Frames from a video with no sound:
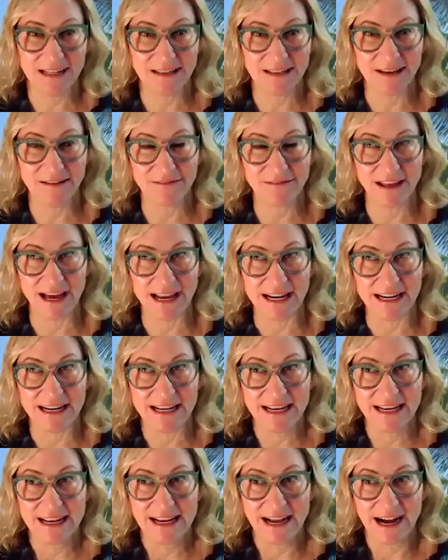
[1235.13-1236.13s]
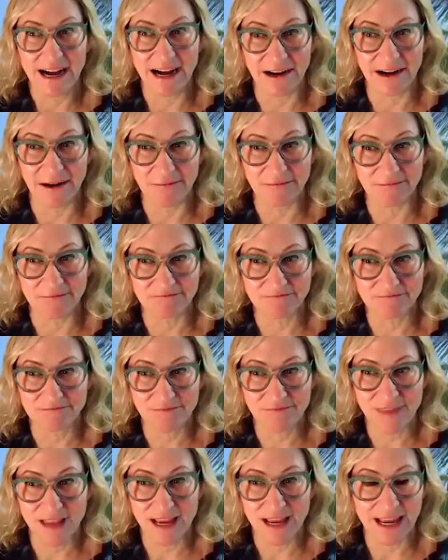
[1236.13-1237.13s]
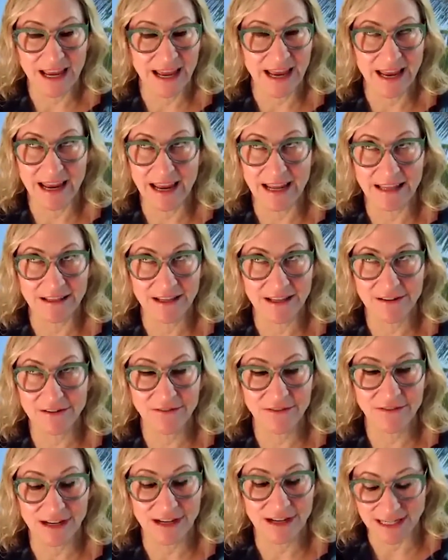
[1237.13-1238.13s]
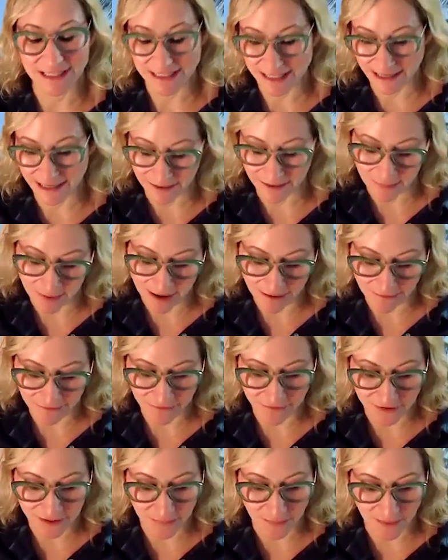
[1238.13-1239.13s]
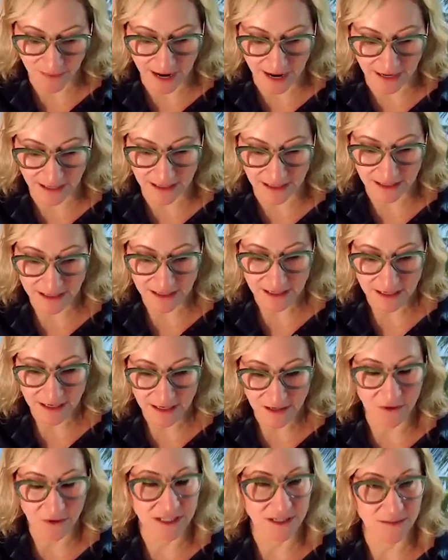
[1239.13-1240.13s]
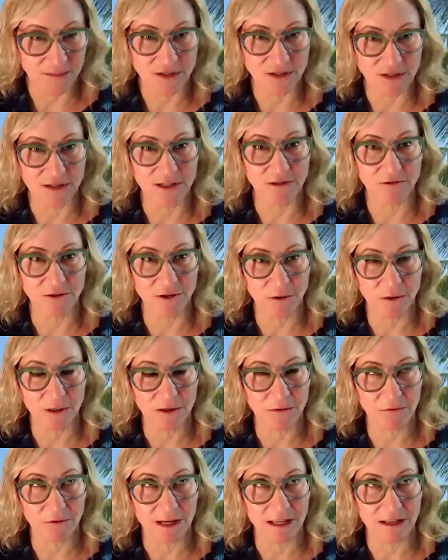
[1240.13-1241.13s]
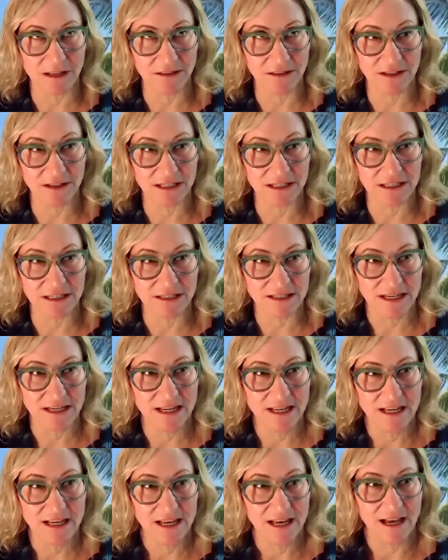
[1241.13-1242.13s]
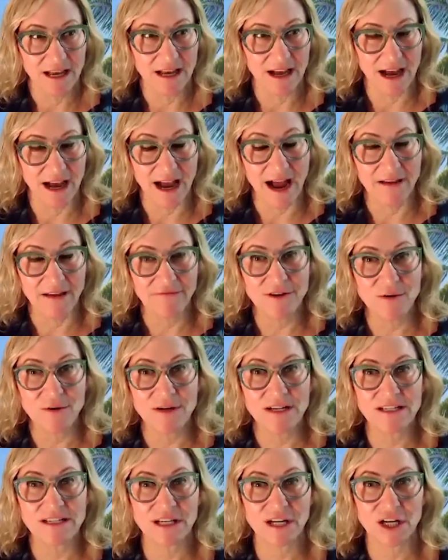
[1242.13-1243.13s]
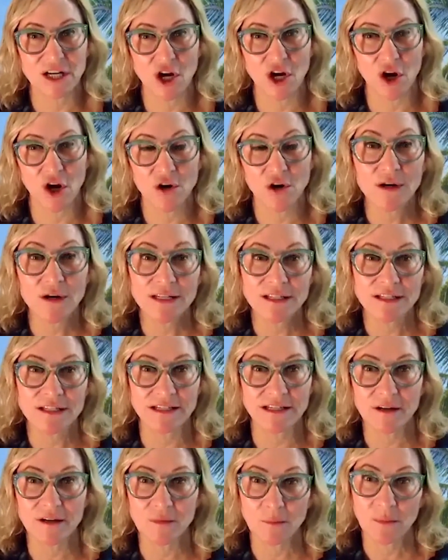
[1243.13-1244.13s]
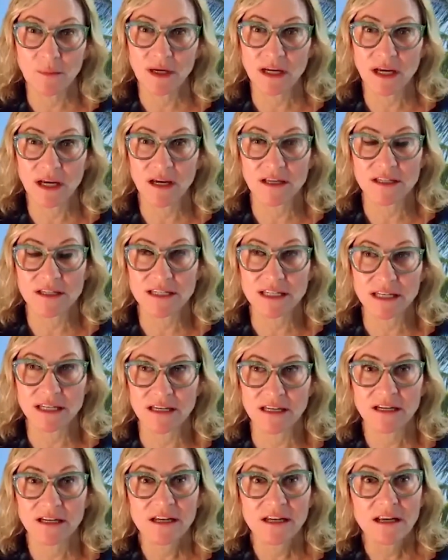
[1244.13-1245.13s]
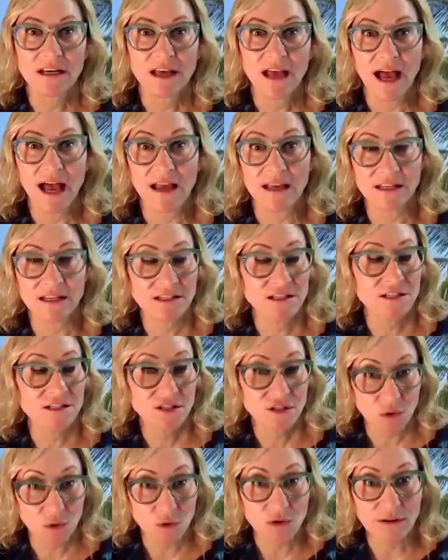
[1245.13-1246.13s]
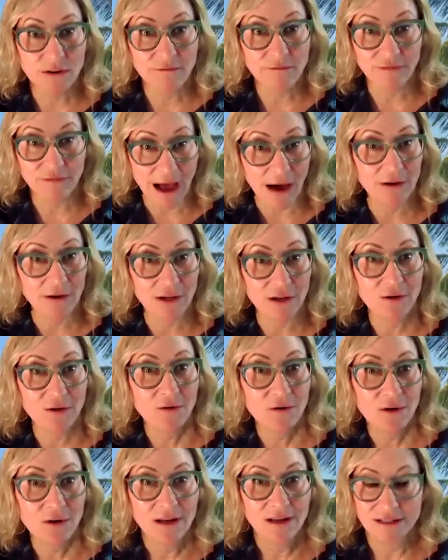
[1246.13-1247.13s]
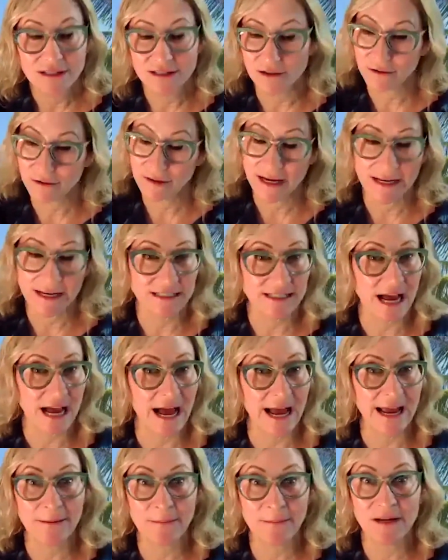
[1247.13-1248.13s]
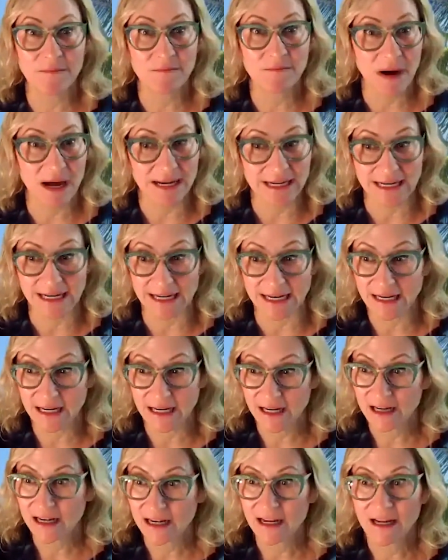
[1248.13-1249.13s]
I love that. And the other thing I'd say about feedback, which I'm sure you agree with, is I view it as a currency because it is a store of value. So like time and money,